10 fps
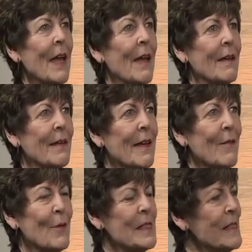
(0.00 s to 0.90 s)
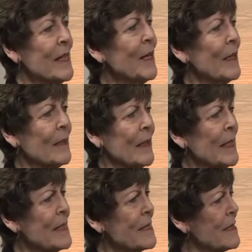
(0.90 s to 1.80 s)
And wasn't he at
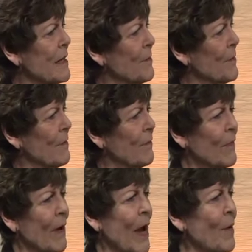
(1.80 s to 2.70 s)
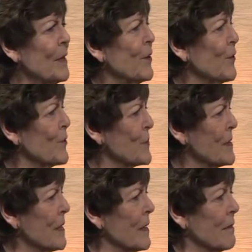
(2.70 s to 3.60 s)
least, how many years
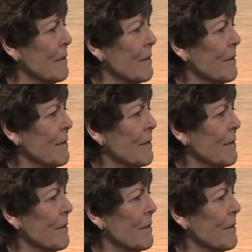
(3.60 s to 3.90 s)
was he a